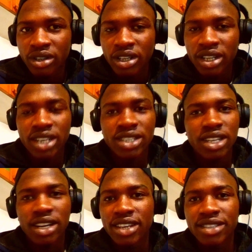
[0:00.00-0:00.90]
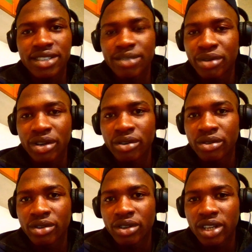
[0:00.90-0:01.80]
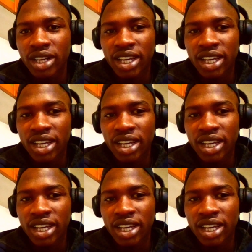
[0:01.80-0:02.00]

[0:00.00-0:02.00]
That's crazy, bro. Like,